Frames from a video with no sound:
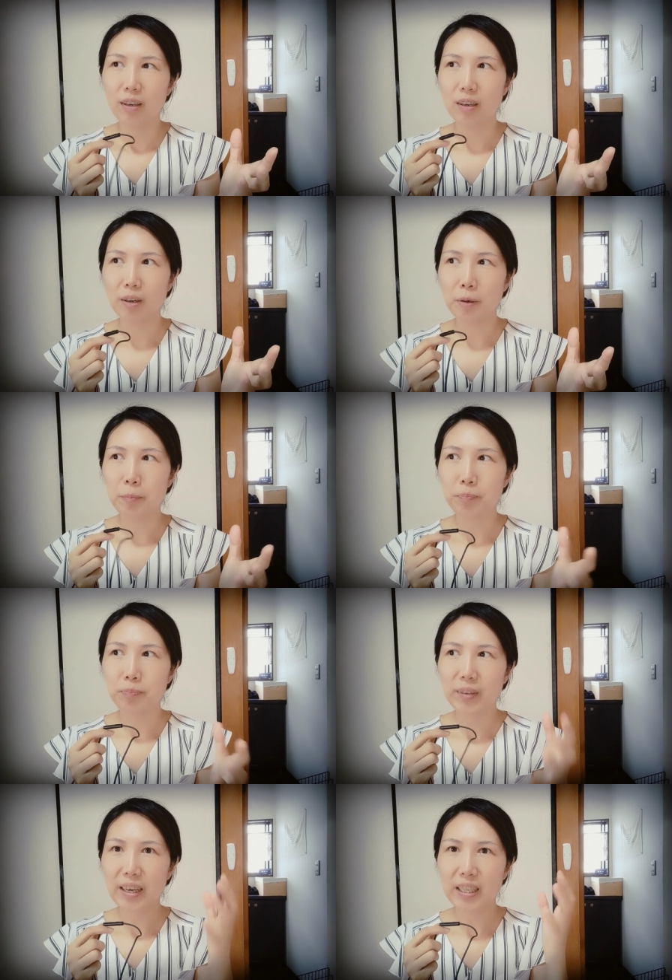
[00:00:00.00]
um,
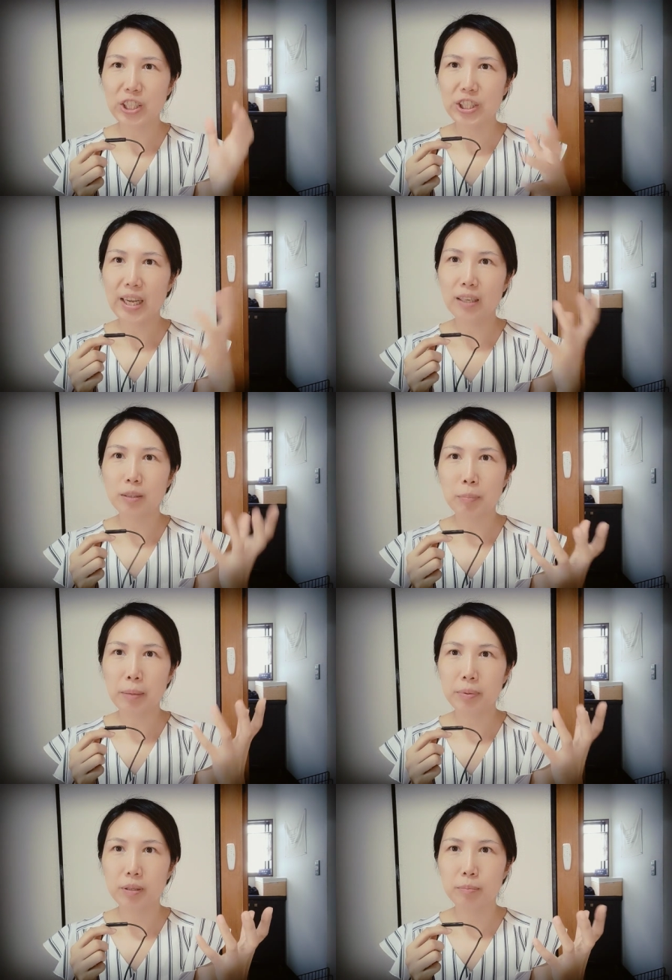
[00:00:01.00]
kind of change my
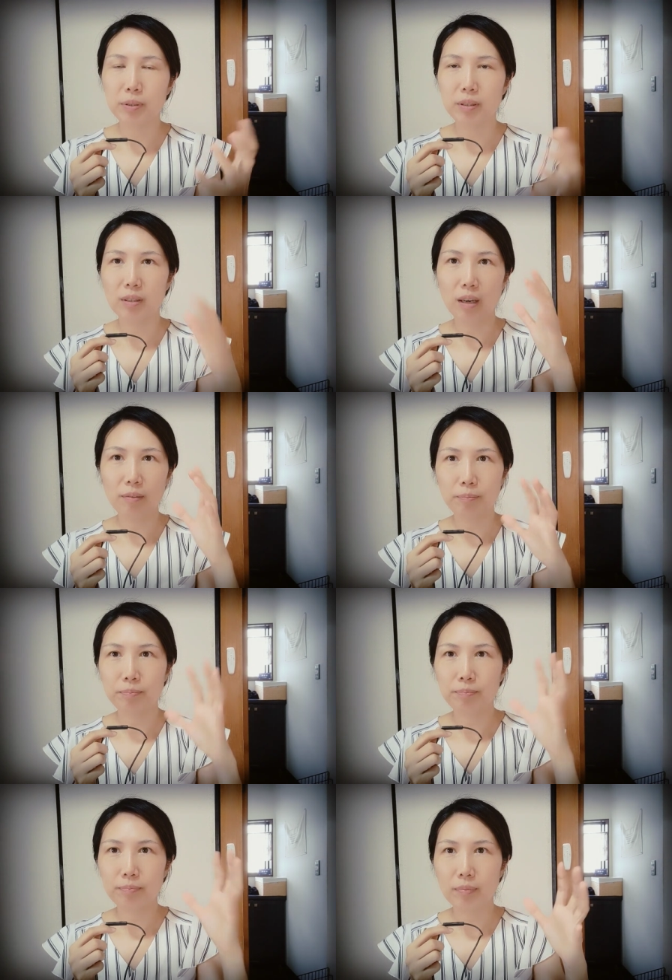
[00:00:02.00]
purpose
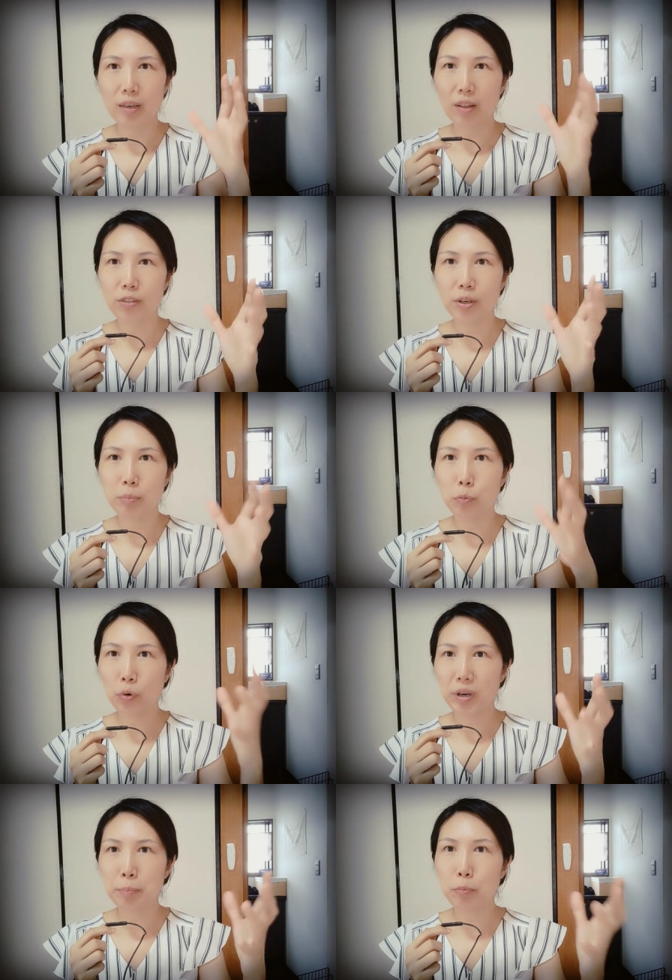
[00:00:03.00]
on other
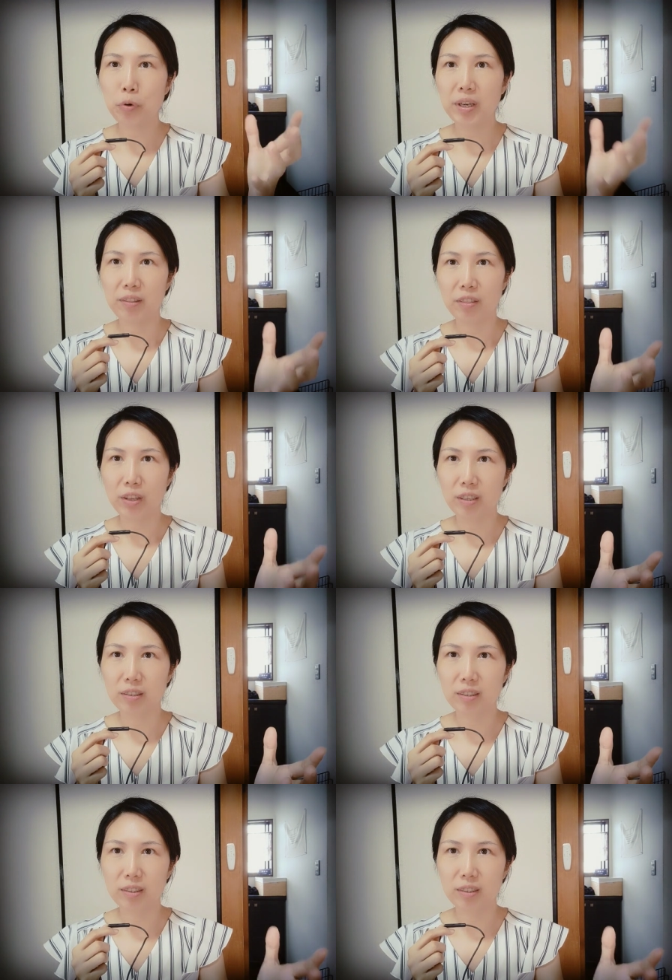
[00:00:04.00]
more important things.